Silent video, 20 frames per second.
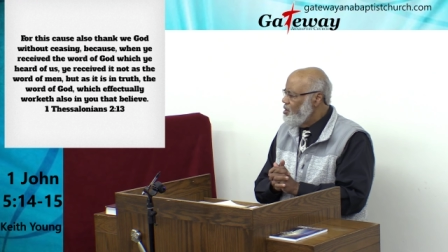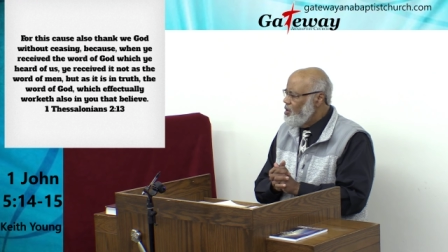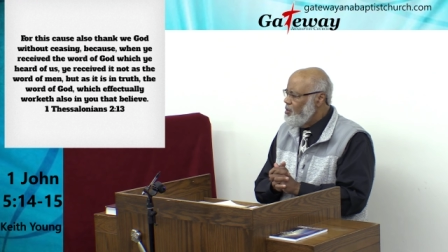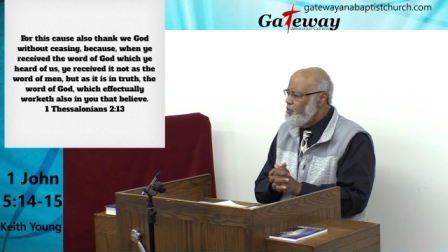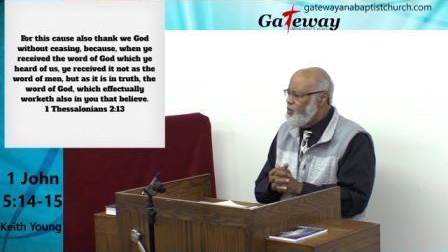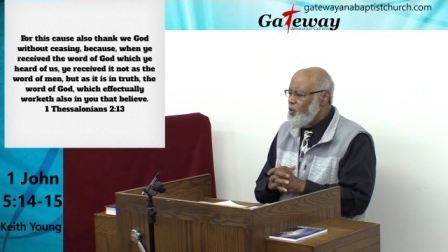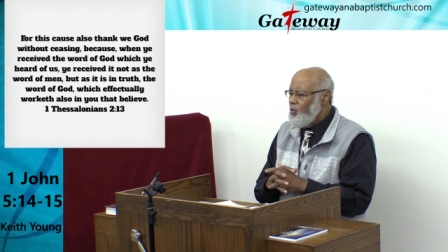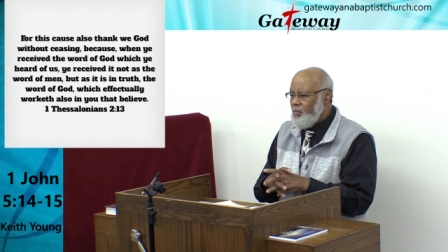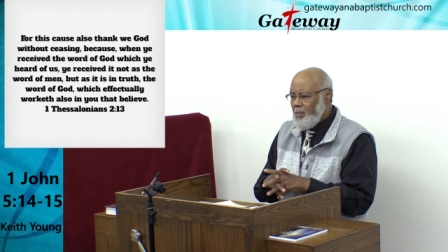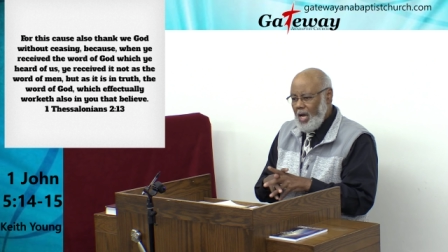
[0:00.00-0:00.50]

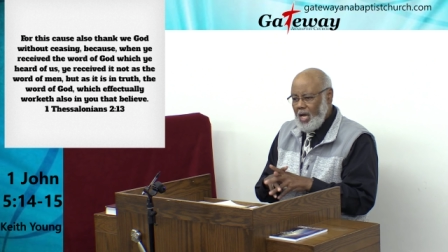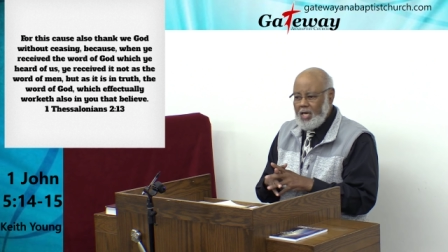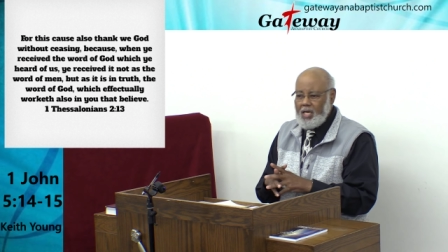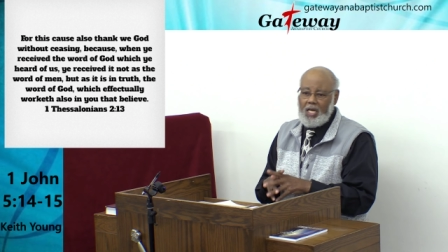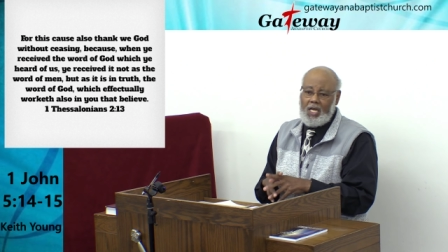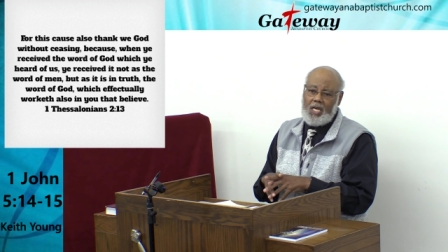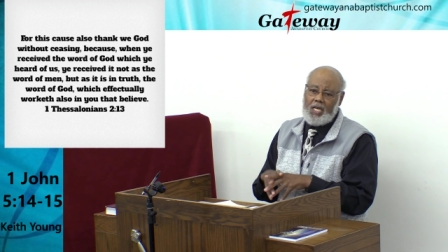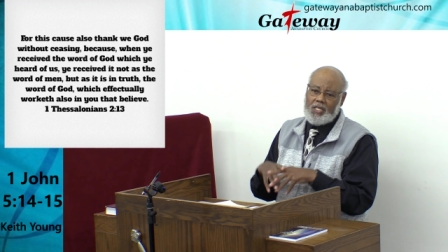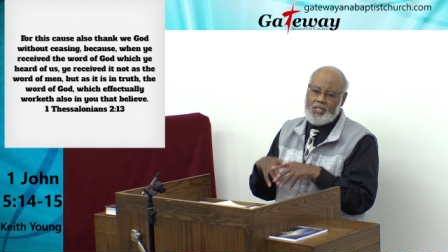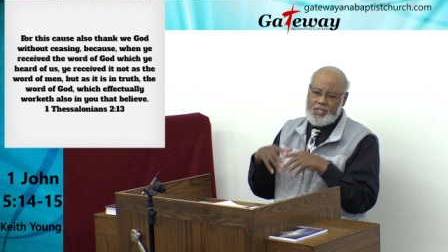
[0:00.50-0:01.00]
upon my
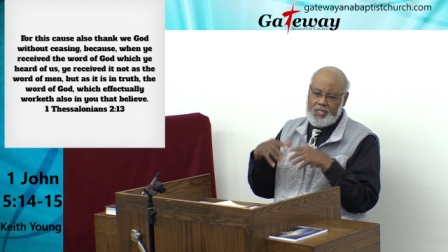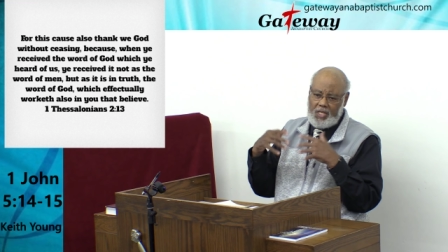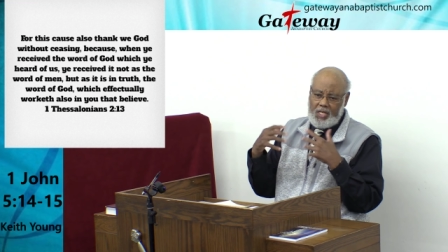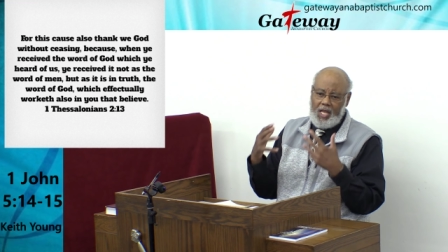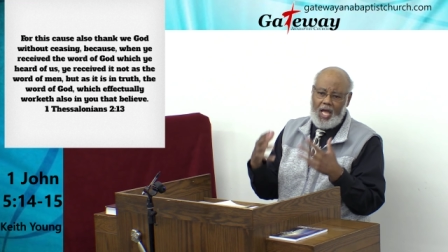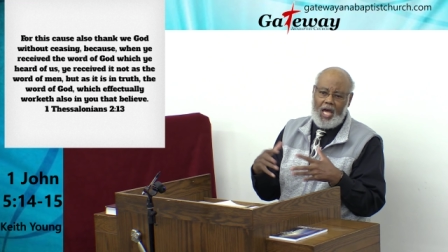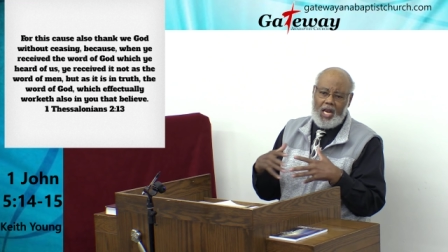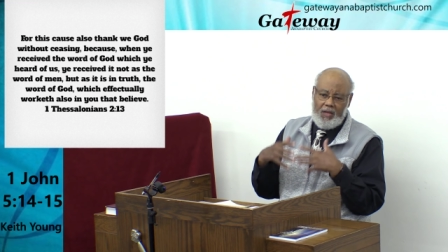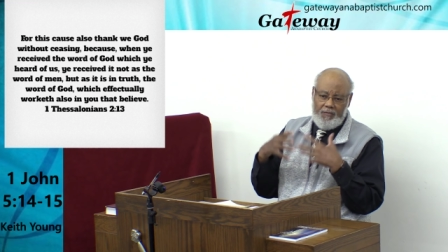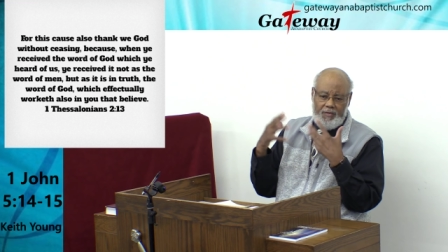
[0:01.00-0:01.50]
lust. A
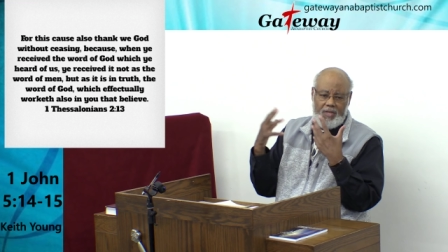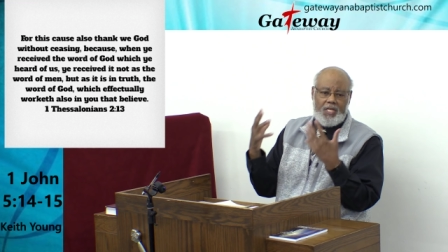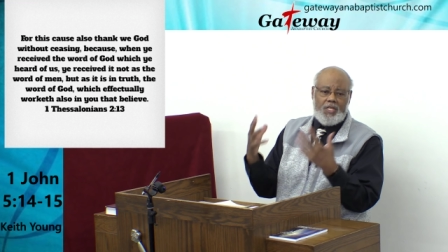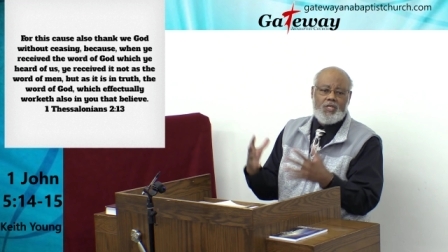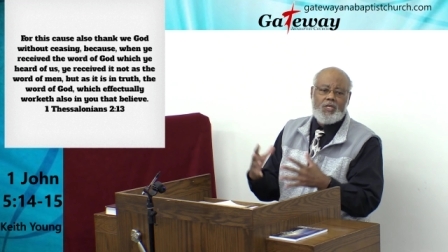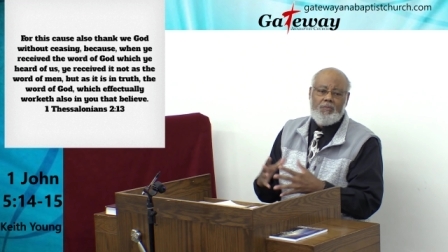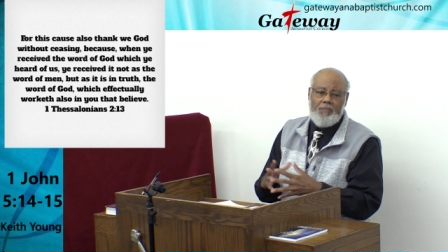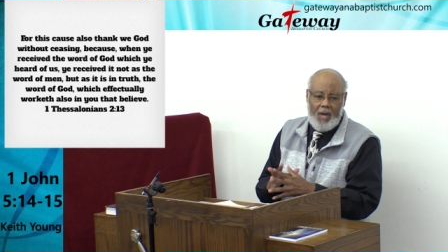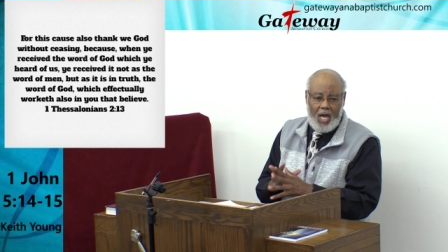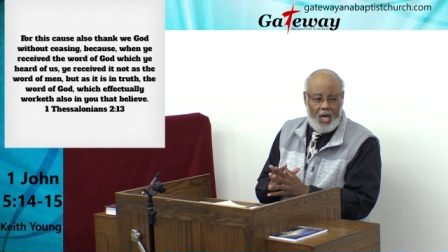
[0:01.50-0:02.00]
lot of it
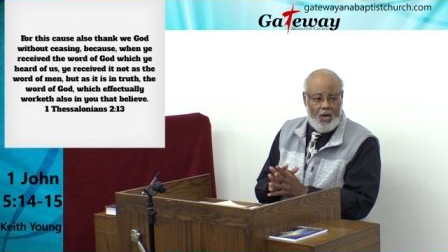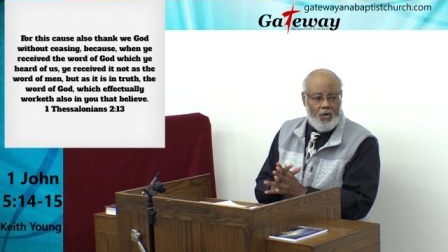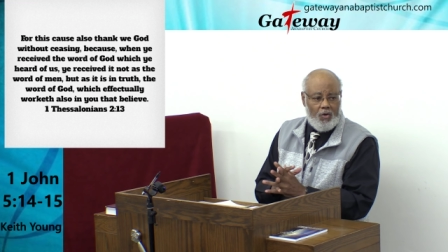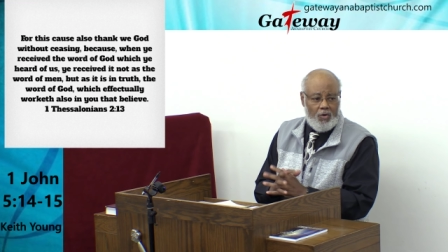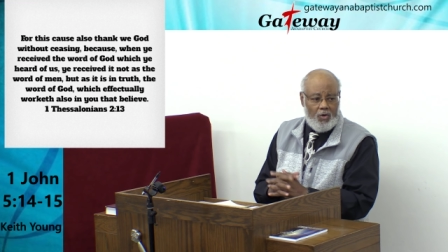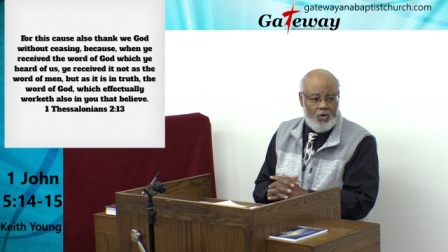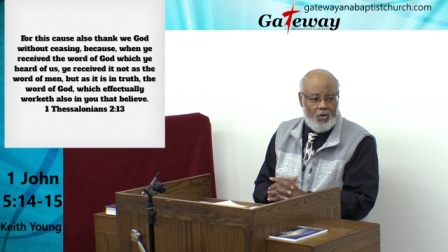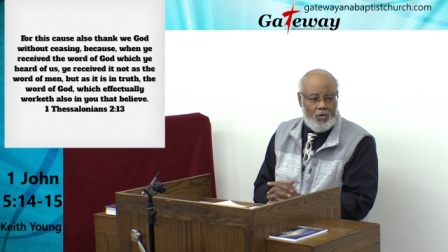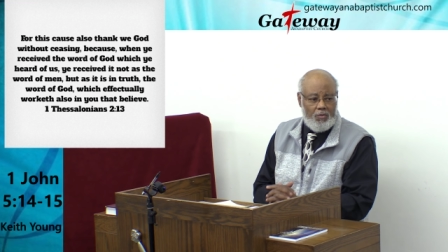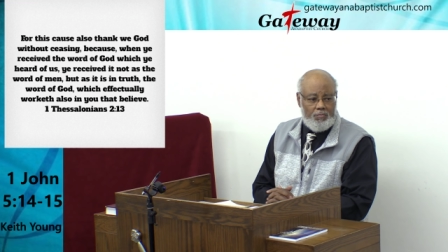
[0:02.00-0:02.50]
is about
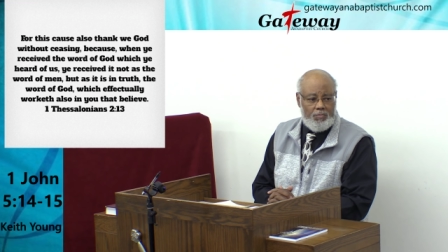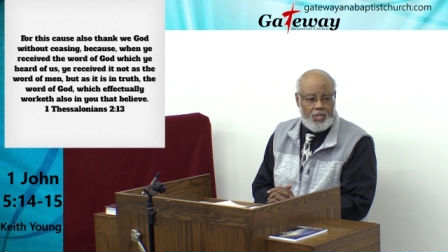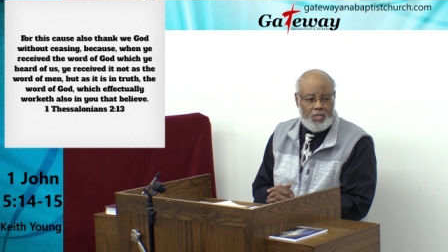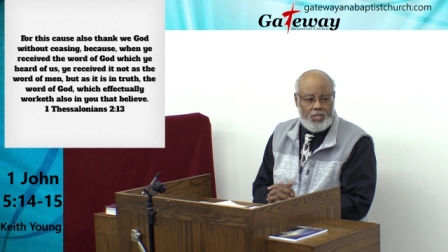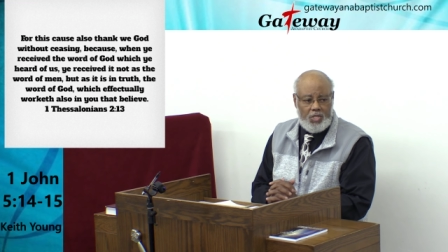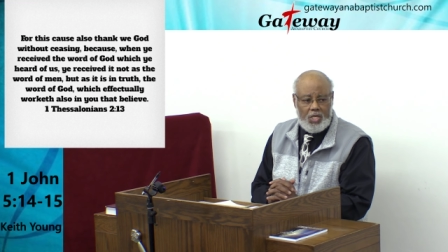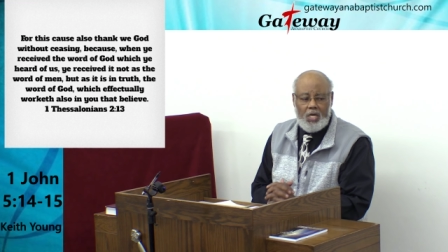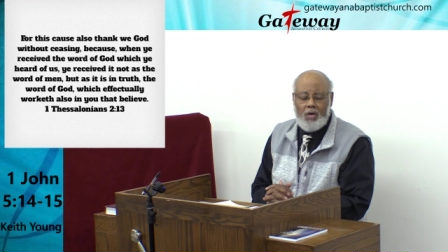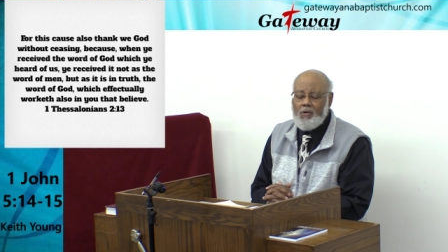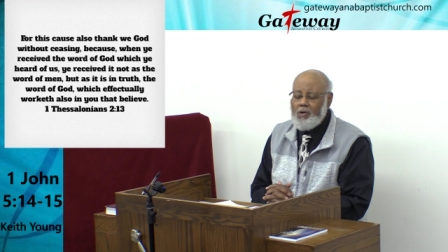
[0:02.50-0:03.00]

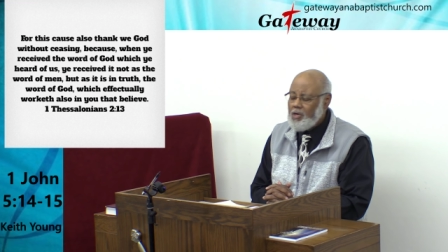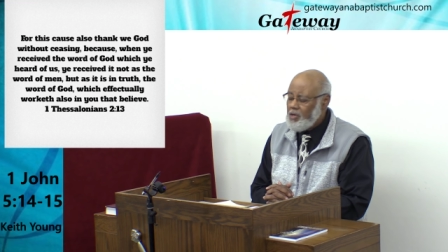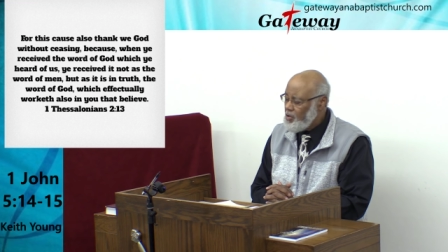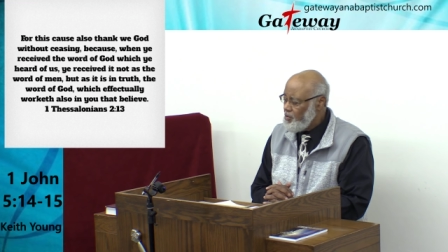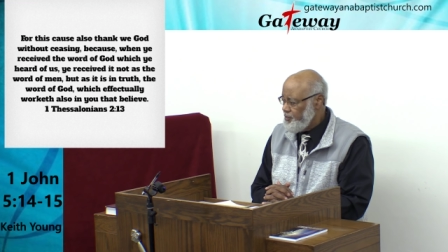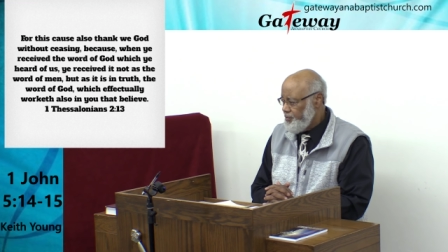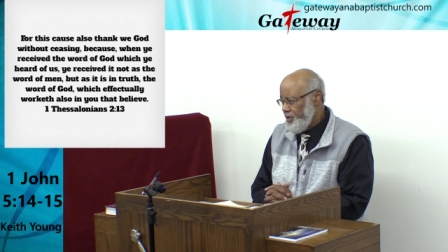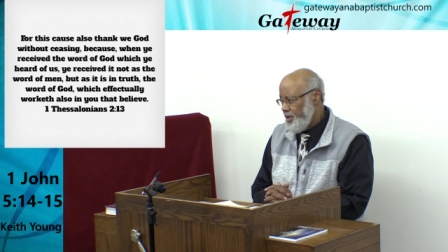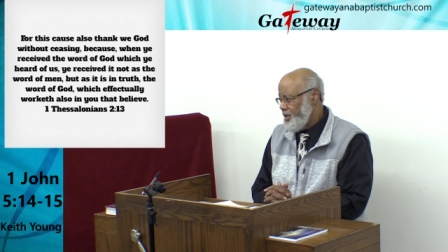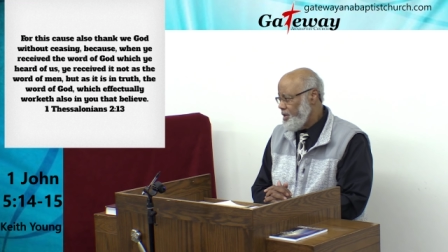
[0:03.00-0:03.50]
material
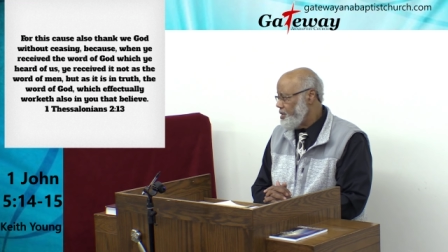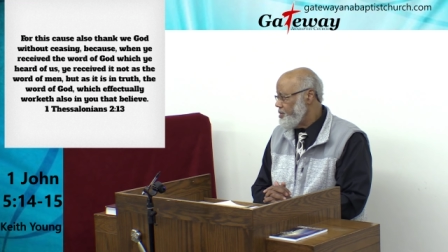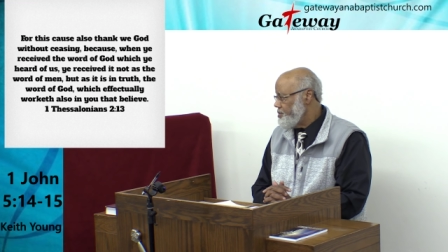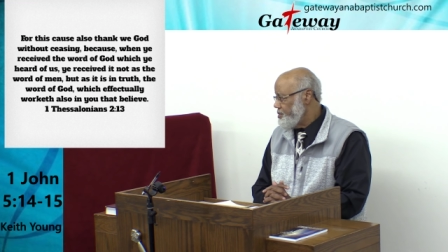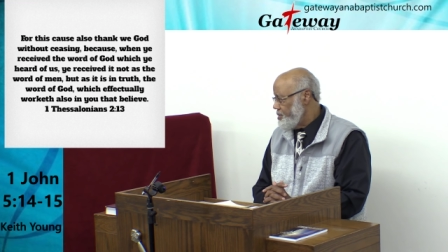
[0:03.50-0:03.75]
things.